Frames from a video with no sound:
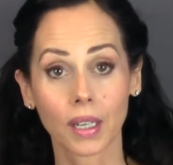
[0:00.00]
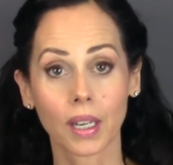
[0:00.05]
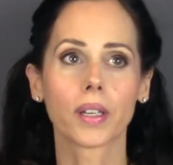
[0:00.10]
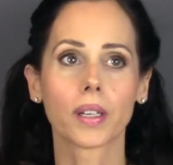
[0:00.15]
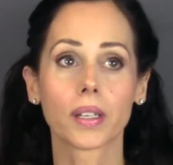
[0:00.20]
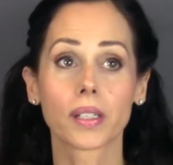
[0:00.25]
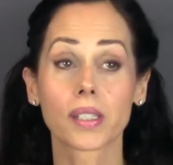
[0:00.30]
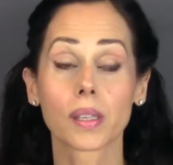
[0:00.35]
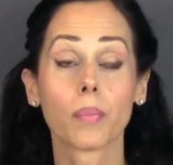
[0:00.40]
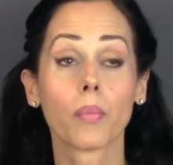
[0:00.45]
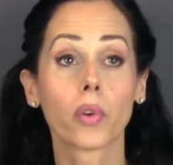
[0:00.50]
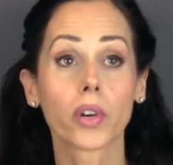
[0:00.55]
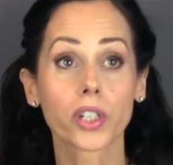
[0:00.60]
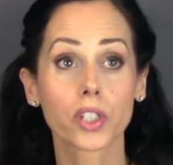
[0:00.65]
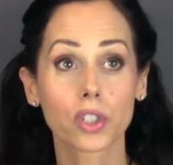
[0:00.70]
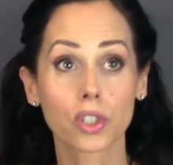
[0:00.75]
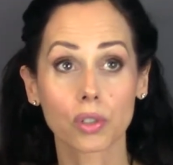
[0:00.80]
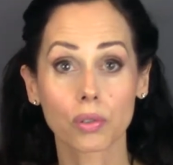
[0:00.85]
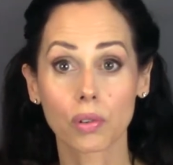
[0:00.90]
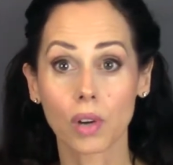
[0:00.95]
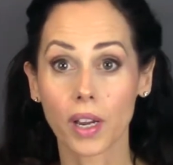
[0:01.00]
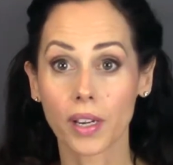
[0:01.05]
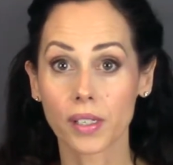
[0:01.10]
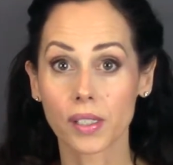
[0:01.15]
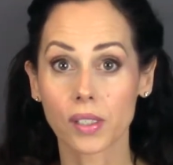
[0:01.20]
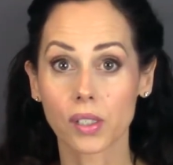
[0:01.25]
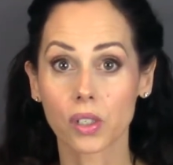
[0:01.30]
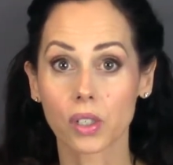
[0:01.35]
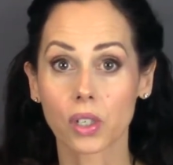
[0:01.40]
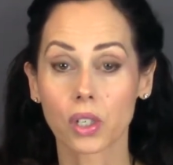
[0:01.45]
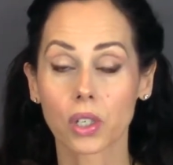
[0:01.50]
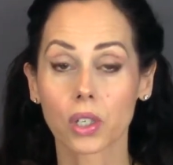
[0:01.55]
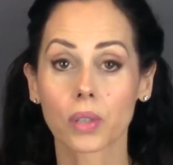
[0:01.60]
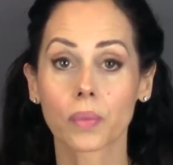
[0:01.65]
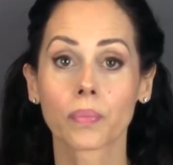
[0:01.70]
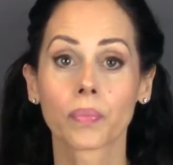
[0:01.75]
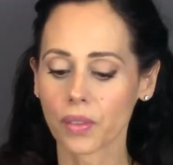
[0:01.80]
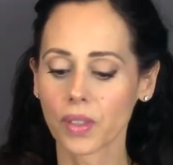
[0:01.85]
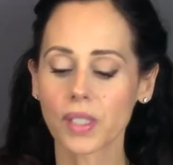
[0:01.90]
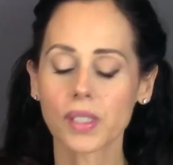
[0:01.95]
It is a
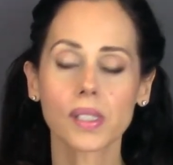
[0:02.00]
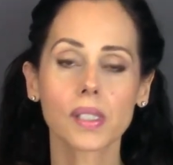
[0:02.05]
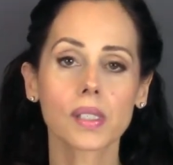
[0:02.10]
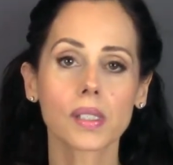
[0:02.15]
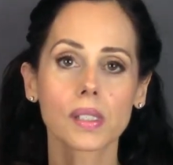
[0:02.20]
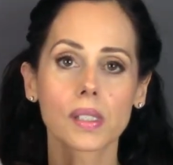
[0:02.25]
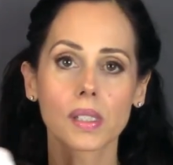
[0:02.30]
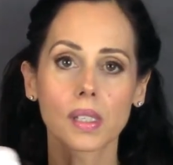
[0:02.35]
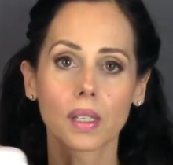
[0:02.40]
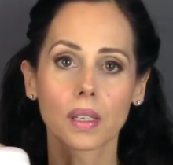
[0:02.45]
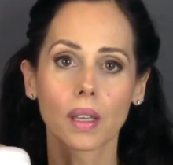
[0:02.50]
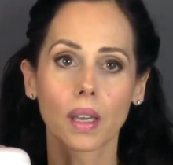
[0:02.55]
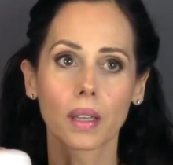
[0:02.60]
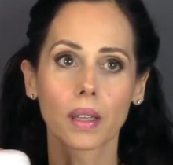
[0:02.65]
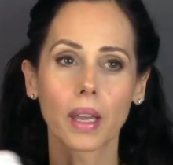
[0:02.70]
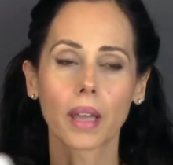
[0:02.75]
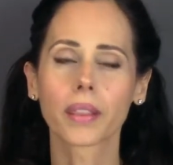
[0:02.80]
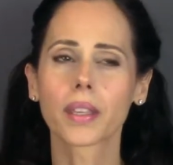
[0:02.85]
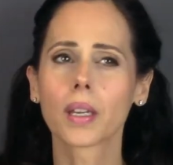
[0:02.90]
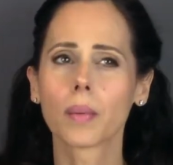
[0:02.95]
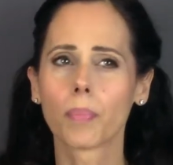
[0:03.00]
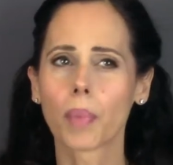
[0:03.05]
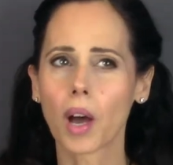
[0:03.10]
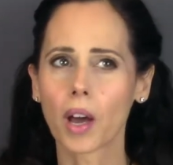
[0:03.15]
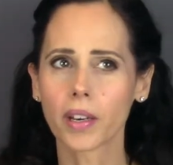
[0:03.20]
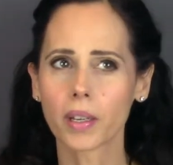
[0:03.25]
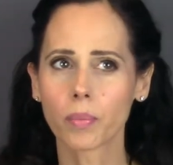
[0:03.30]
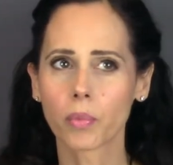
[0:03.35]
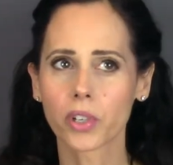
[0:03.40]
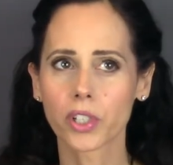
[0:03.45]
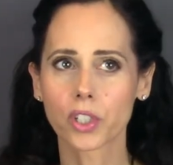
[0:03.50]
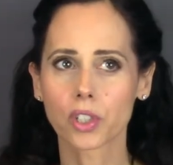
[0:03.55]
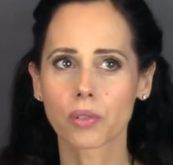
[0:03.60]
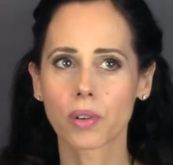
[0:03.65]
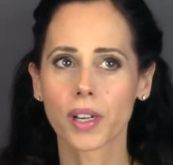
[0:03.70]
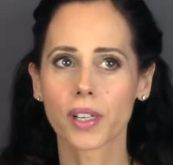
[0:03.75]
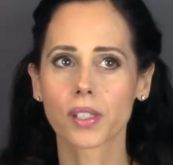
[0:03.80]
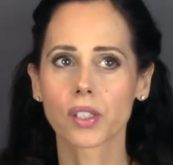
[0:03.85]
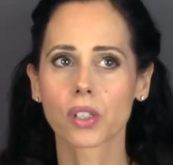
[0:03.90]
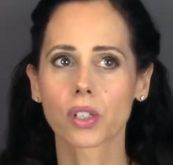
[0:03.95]
moisturizer. This is, I think, a body
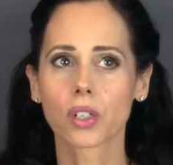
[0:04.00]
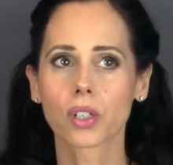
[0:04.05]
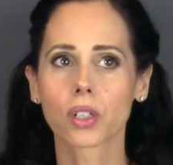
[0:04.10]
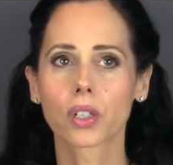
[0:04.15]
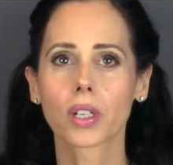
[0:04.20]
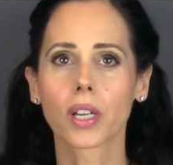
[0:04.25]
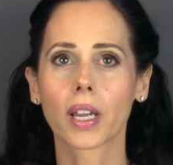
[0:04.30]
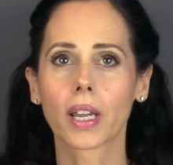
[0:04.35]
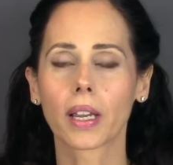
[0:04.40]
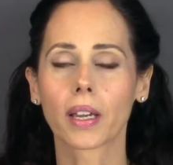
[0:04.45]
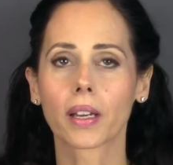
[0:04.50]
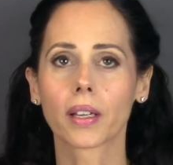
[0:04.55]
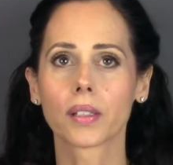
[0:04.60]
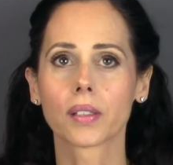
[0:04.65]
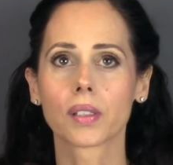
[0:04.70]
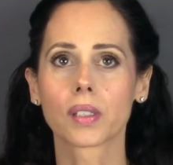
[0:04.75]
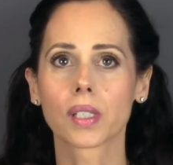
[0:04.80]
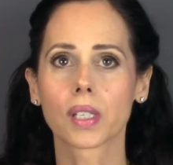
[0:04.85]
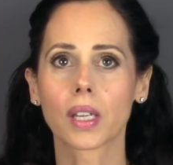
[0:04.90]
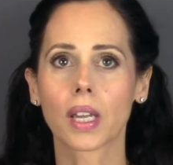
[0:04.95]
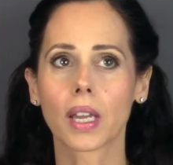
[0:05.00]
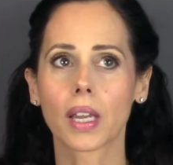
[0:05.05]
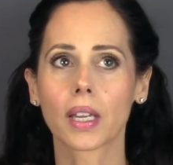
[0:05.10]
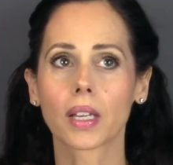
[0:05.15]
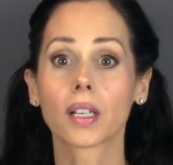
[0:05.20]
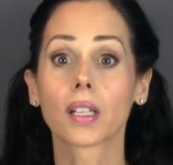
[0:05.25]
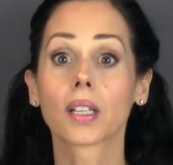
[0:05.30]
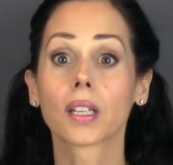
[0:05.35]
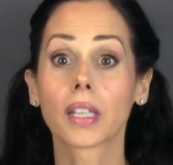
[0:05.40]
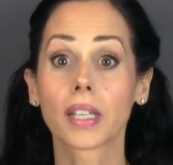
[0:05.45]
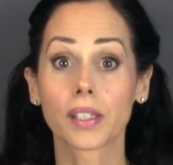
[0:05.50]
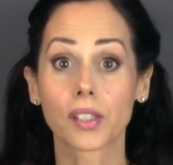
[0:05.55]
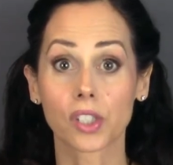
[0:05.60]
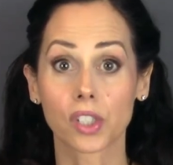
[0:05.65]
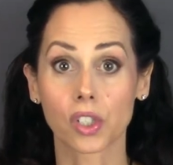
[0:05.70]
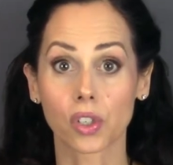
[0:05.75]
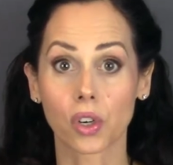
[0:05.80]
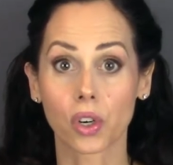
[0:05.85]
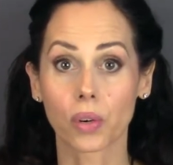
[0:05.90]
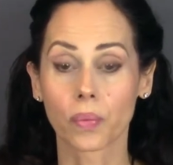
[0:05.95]
moisturizer and a
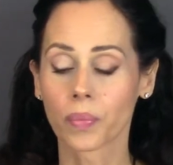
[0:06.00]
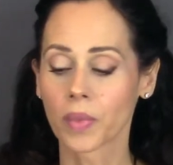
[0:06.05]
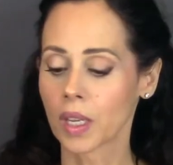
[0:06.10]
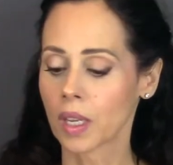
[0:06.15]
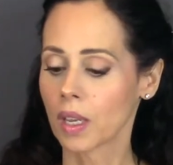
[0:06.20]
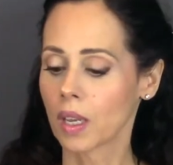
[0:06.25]
cleanser.